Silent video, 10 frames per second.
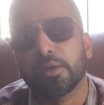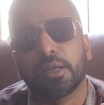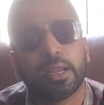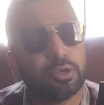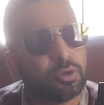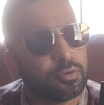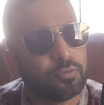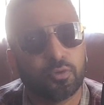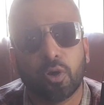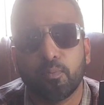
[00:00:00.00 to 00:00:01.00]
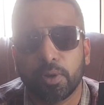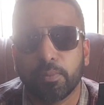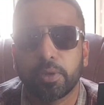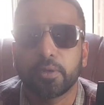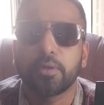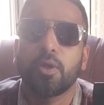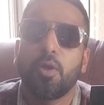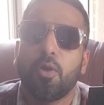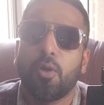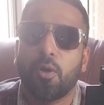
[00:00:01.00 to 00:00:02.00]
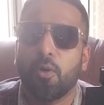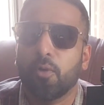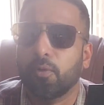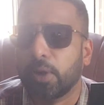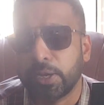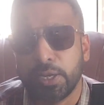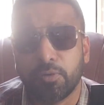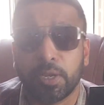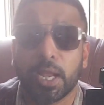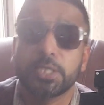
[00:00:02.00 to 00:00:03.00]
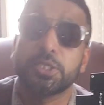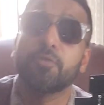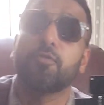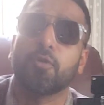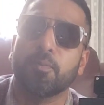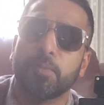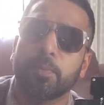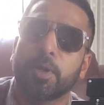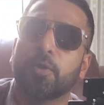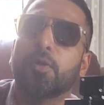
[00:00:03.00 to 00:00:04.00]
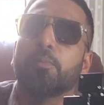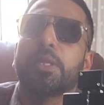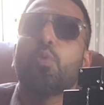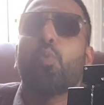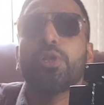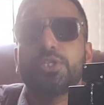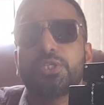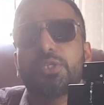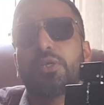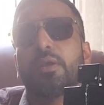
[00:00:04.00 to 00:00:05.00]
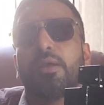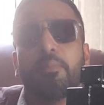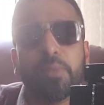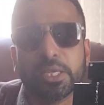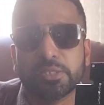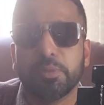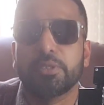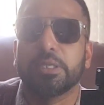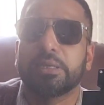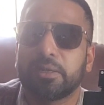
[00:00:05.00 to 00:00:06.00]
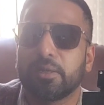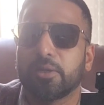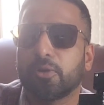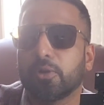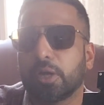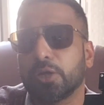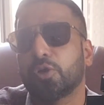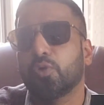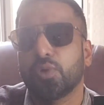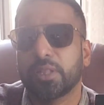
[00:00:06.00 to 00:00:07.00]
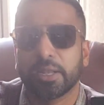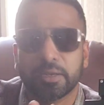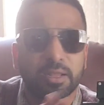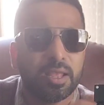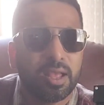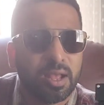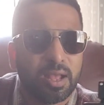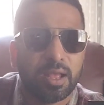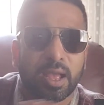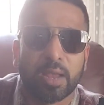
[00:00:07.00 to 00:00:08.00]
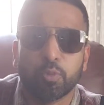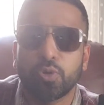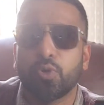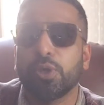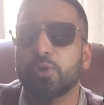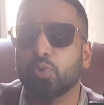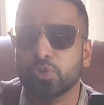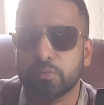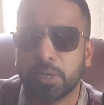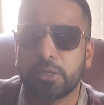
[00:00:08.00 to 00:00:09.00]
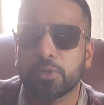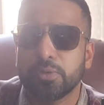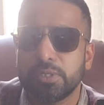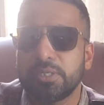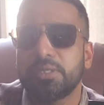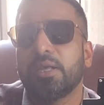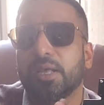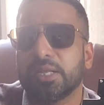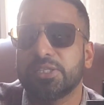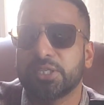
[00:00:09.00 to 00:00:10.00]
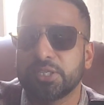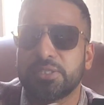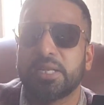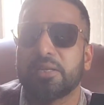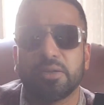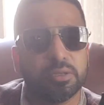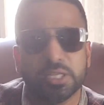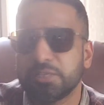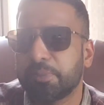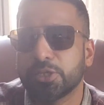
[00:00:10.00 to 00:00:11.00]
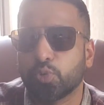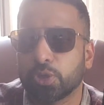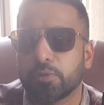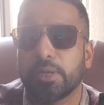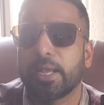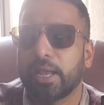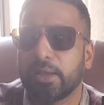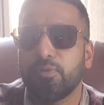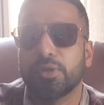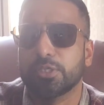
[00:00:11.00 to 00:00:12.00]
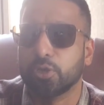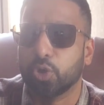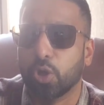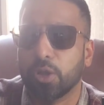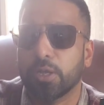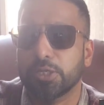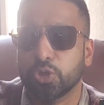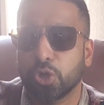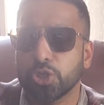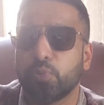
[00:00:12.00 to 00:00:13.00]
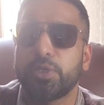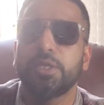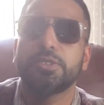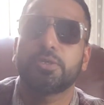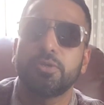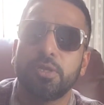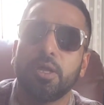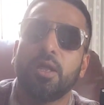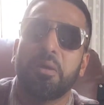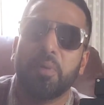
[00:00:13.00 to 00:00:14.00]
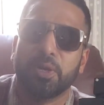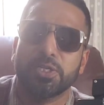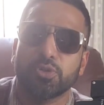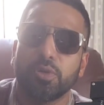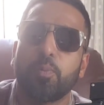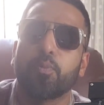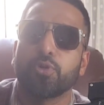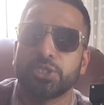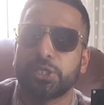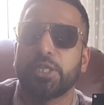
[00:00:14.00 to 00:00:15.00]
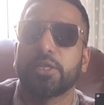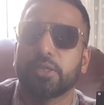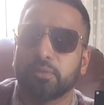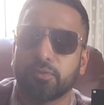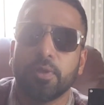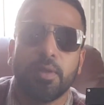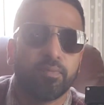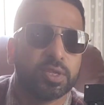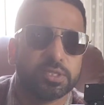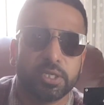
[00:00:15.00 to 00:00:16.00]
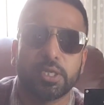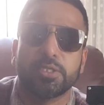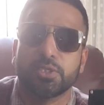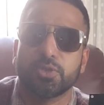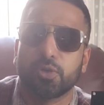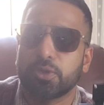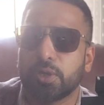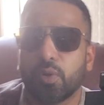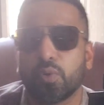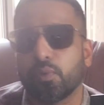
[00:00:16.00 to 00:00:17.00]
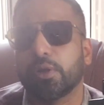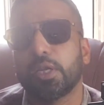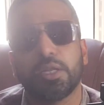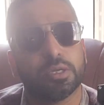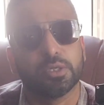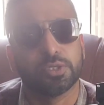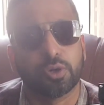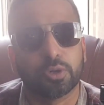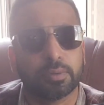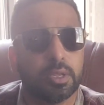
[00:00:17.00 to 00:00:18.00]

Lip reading: kind of compliment or any reaction from people around me, which makes me think or conclude that I'm not going nose blind to it. It's just that this batch, whatever I have, its longevity is good, but it's not projecting enough. The sillage is not very strong.